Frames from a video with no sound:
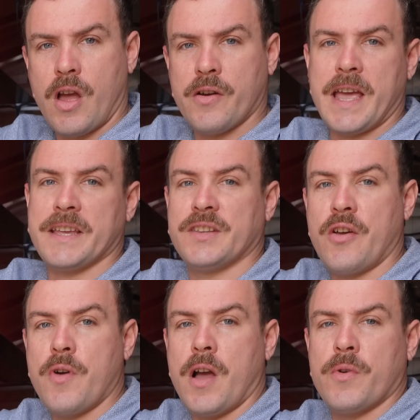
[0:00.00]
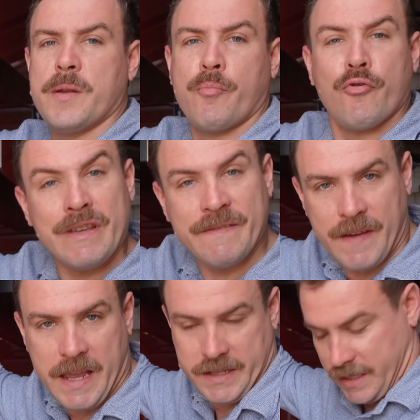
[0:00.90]
Okay, so I wanna
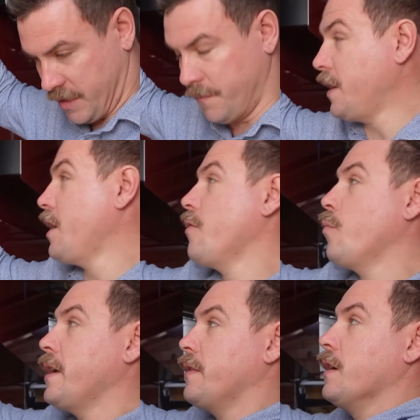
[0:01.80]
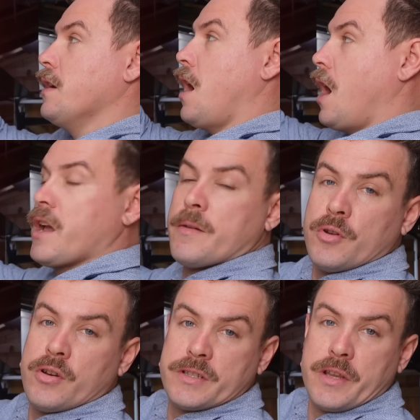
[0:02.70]
preface this video with I am
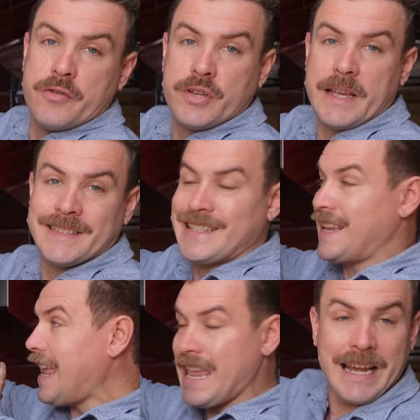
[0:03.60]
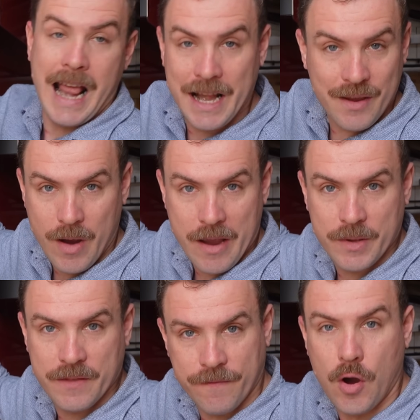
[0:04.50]
not associated in any way
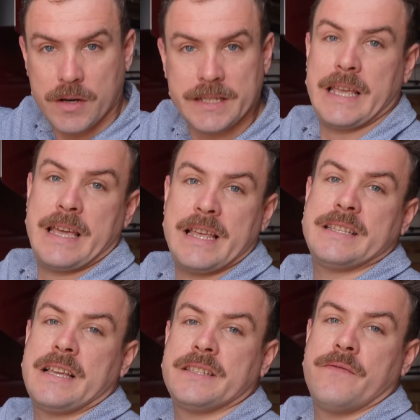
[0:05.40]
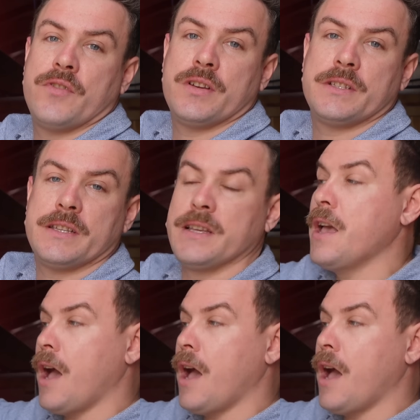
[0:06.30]
with Fox ESS inverters.